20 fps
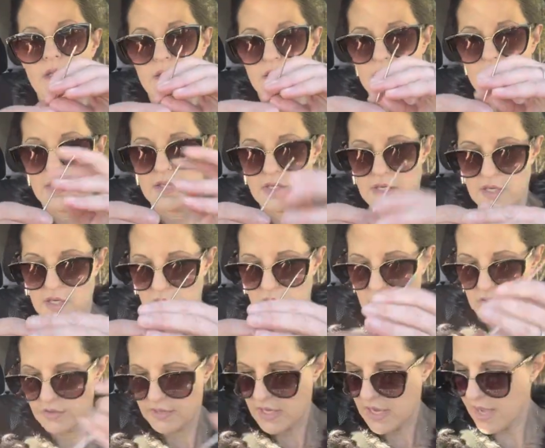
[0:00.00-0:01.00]
the
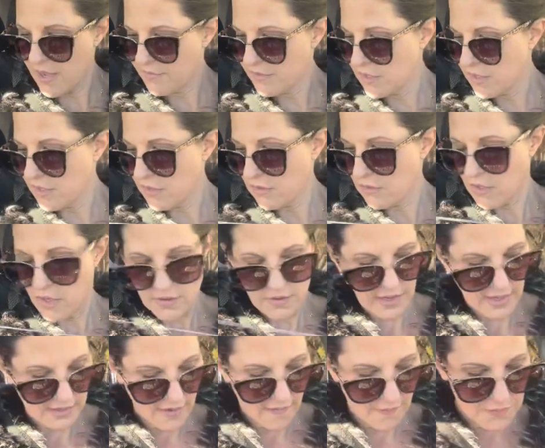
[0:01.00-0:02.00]
needle, the eye of the needle.
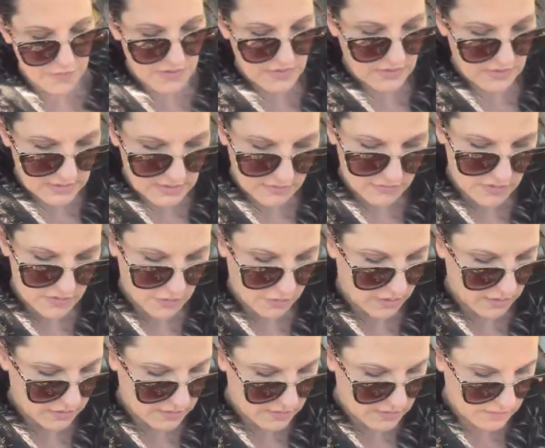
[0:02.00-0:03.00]
Okay, I'm just gonna see if this
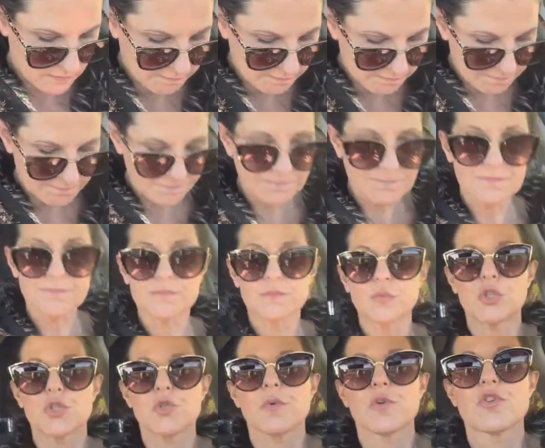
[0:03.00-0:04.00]
works.
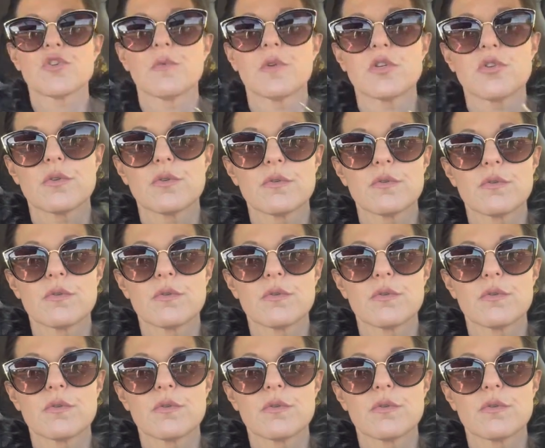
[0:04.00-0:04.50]
Which one should we choose?